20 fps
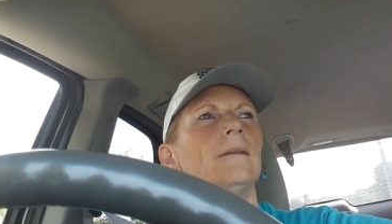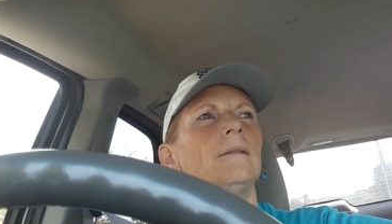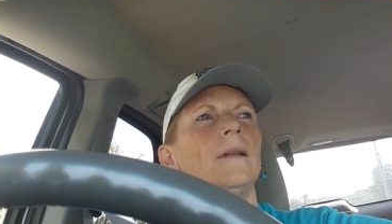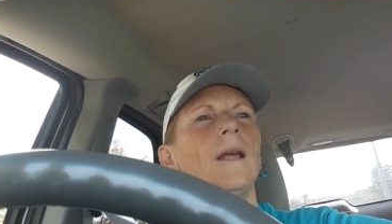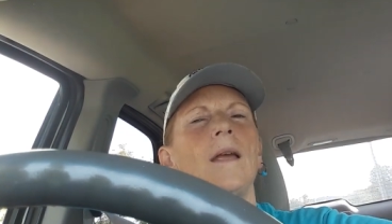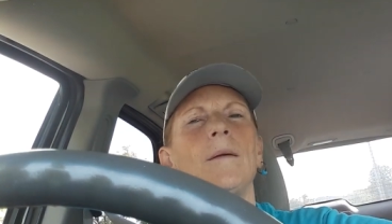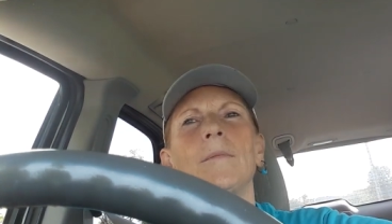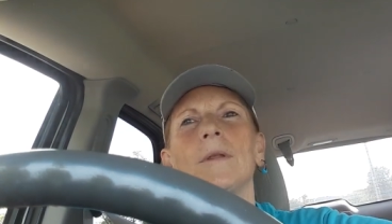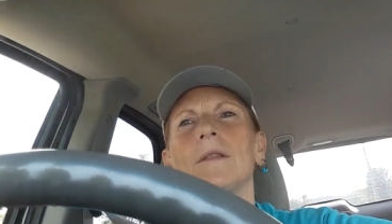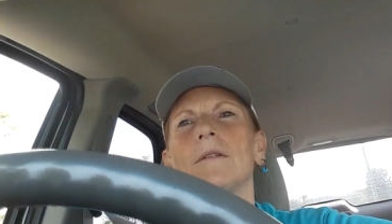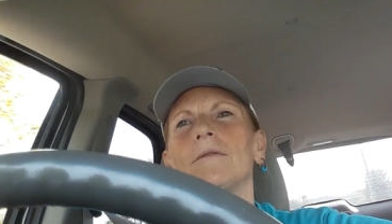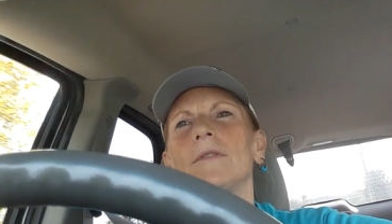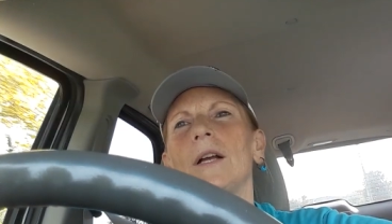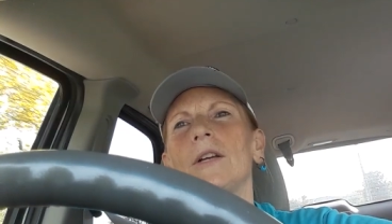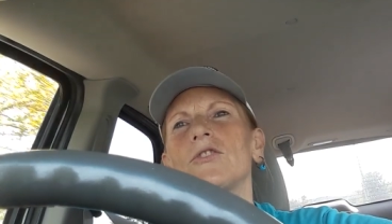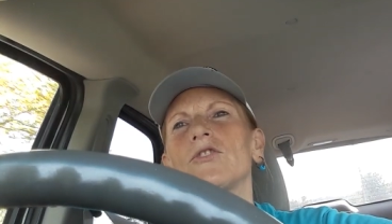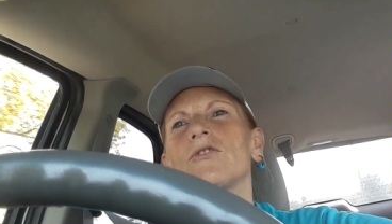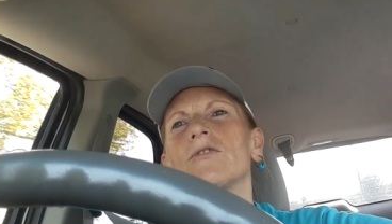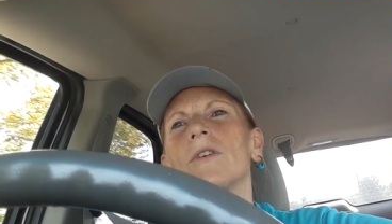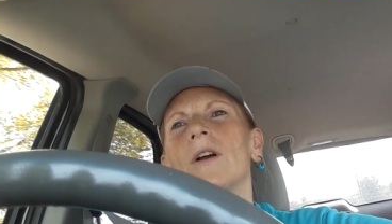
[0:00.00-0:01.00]
name of the
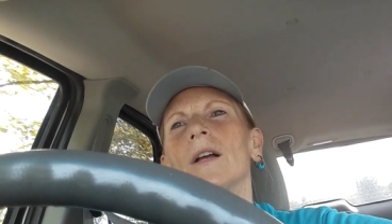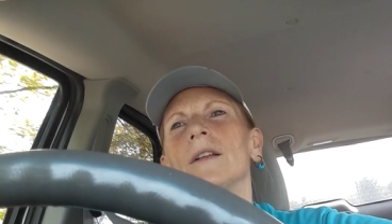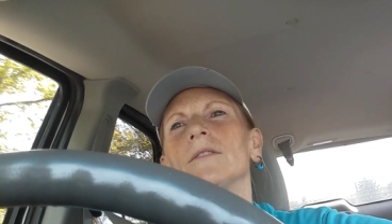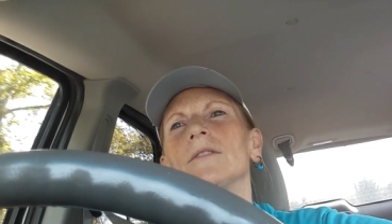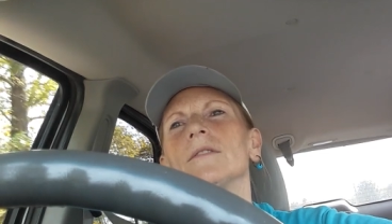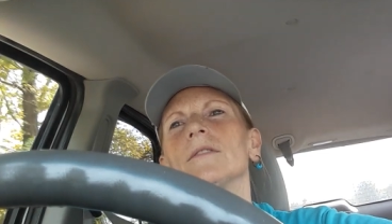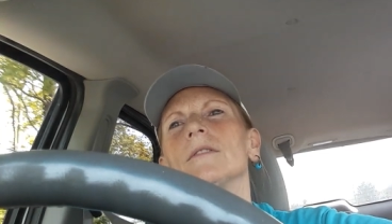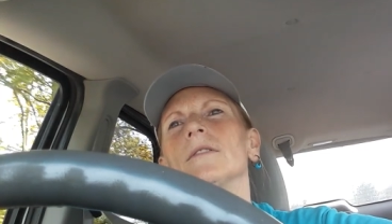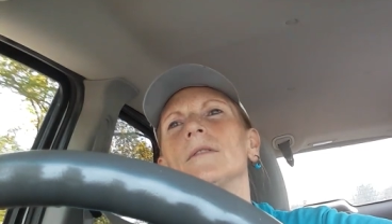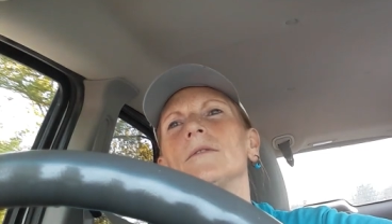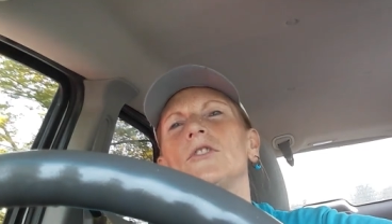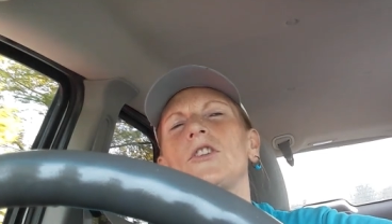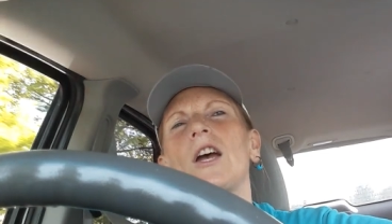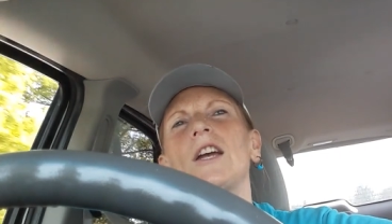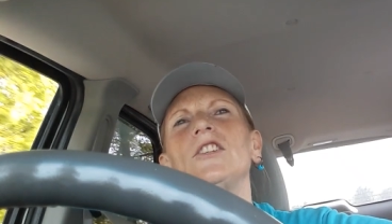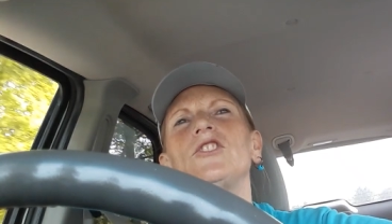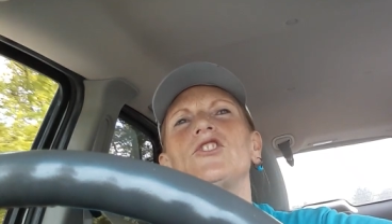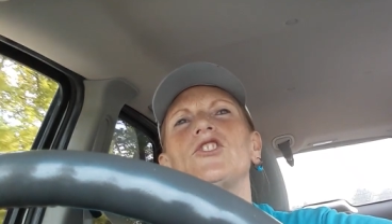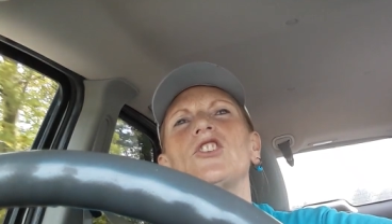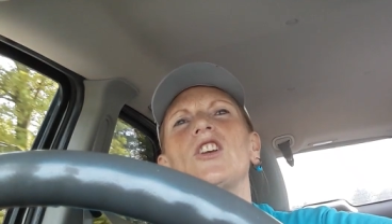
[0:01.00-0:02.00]
restaurant,
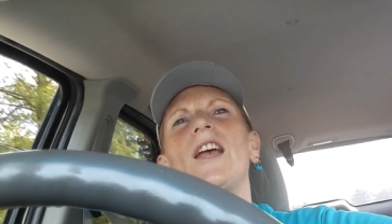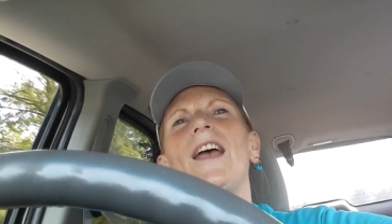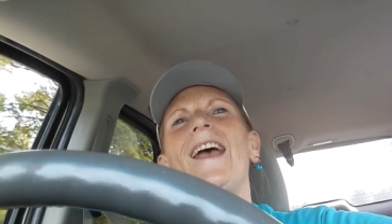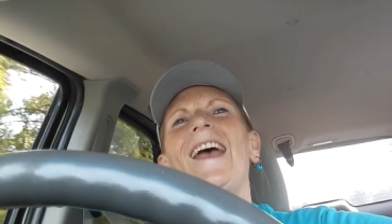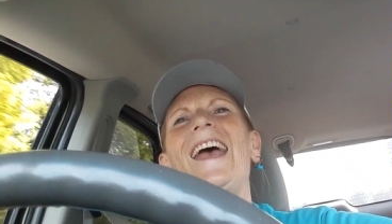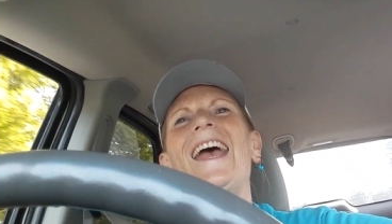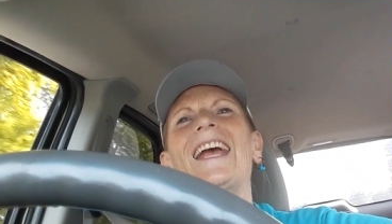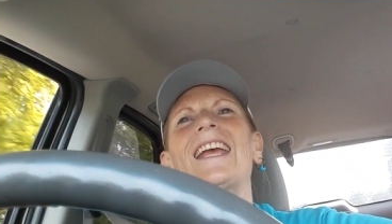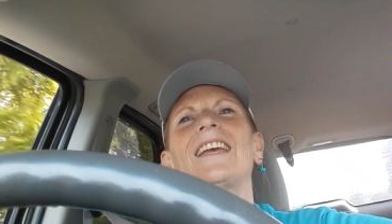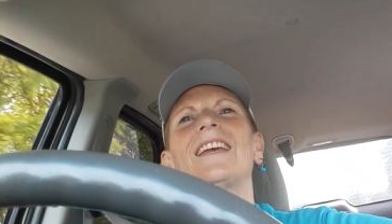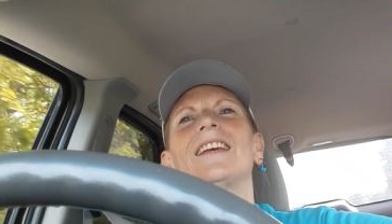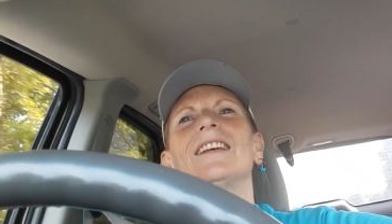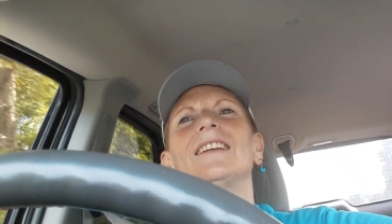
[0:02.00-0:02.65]
Deitsch Eck.